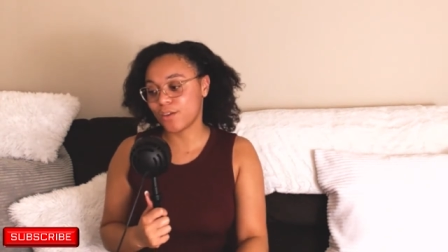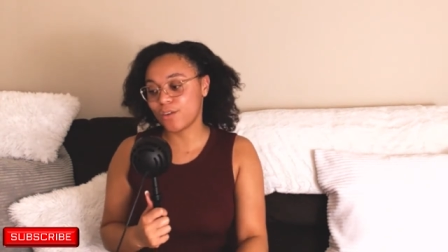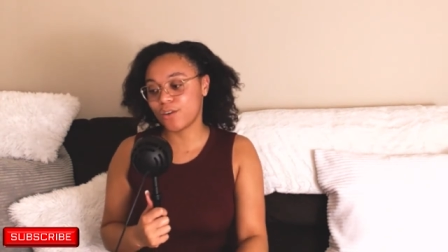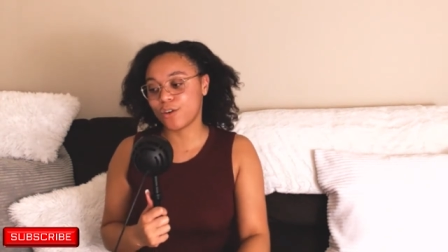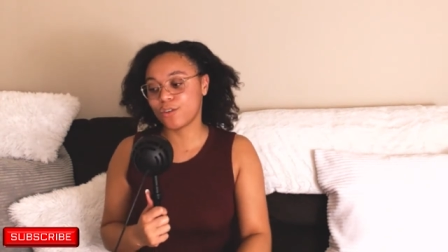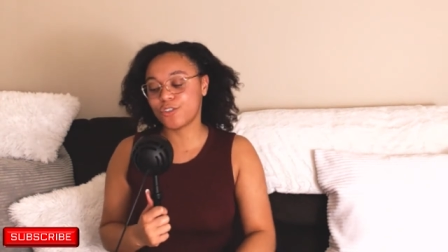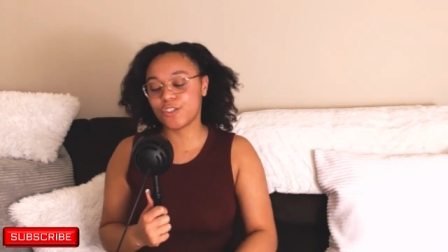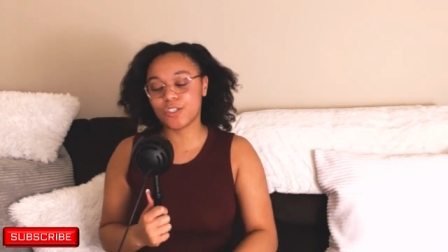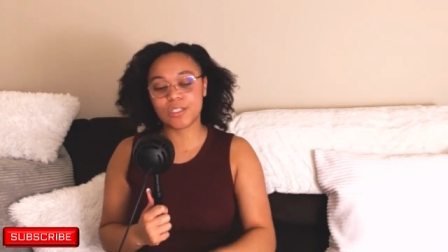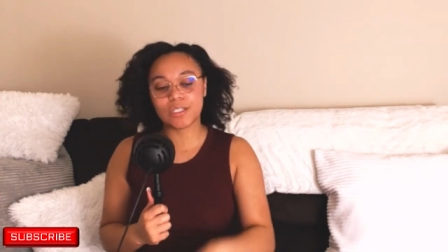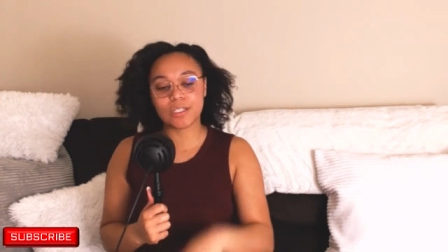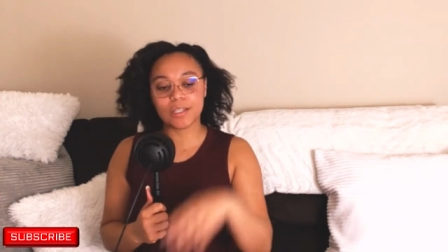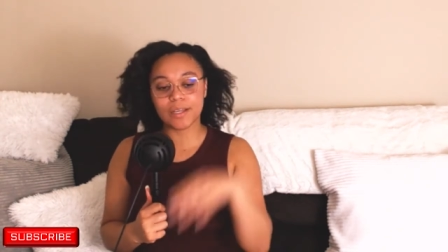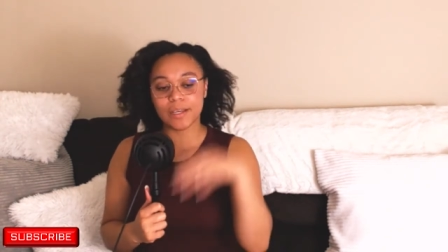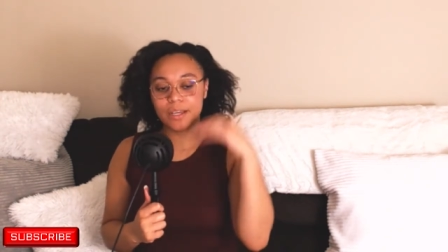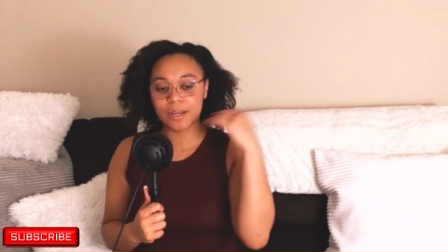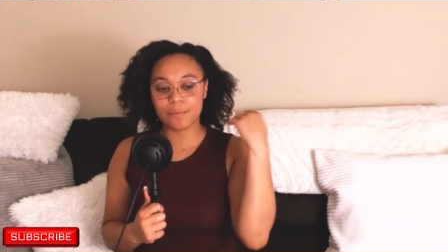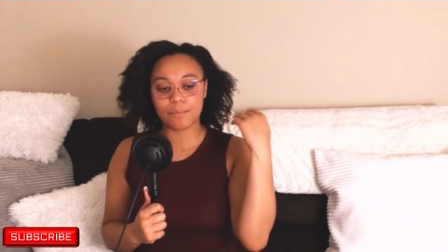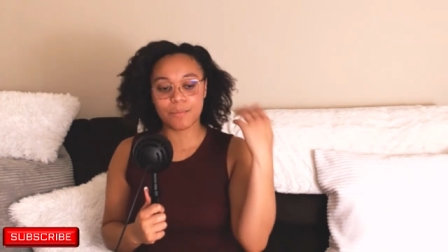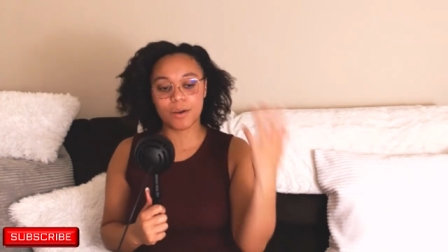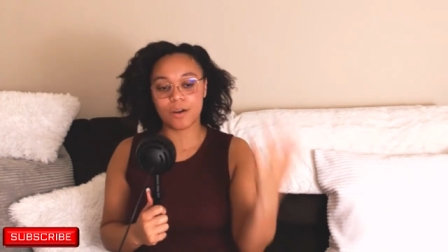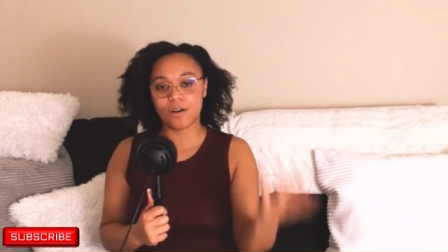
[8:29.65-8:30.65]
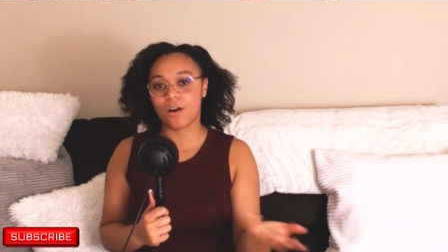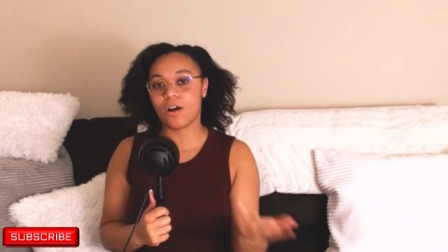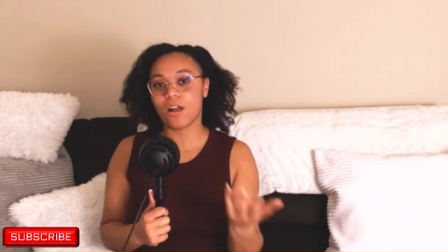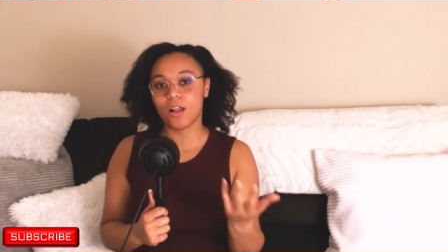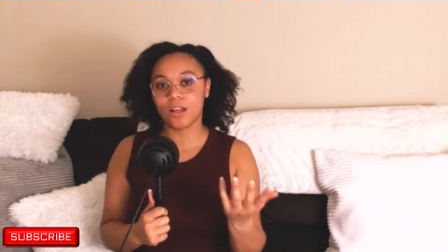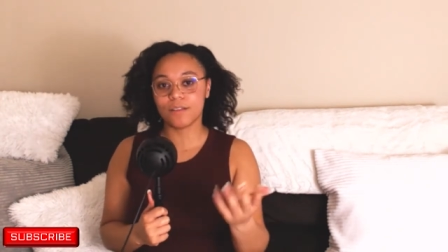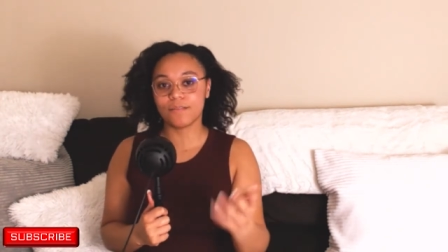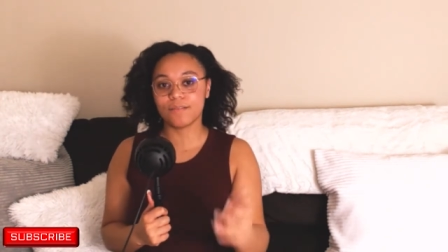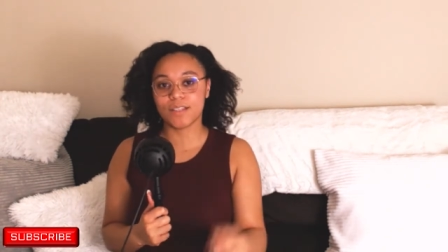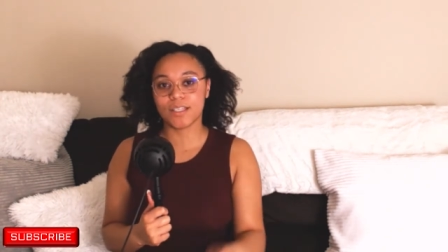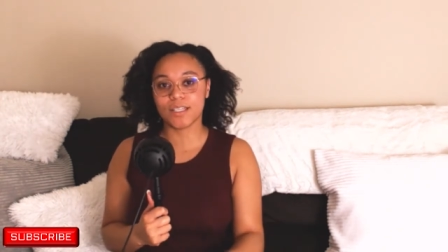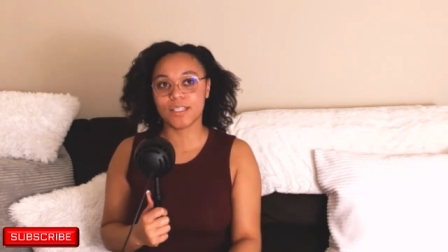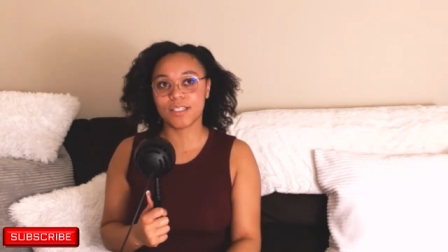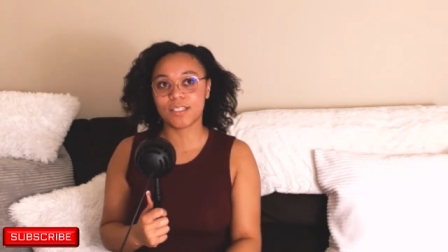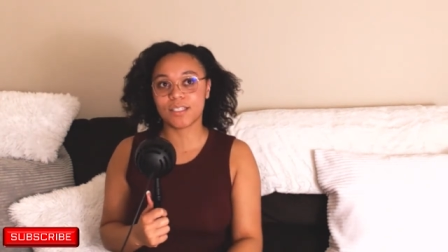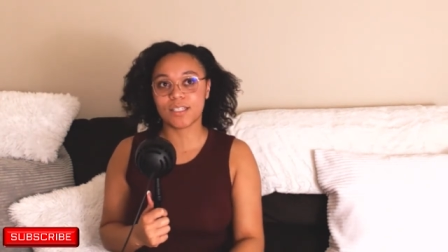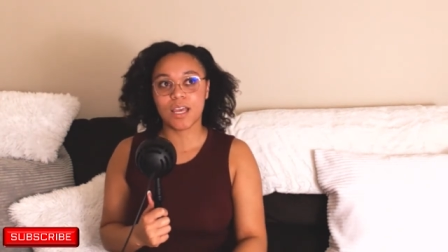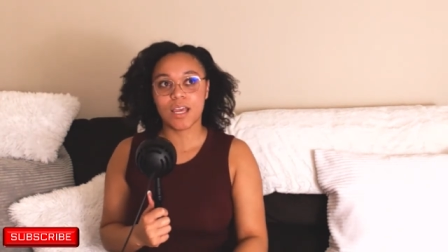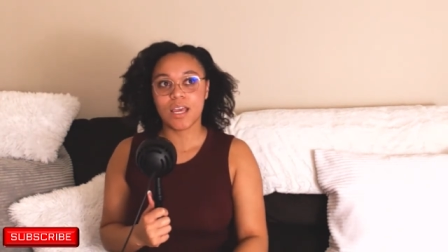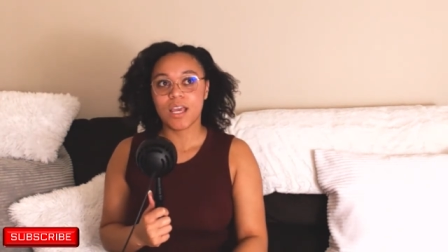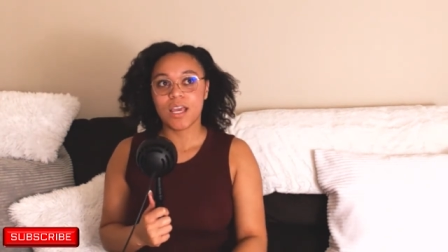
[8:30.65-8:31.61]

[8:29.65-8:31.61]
know, just thinking about all of this,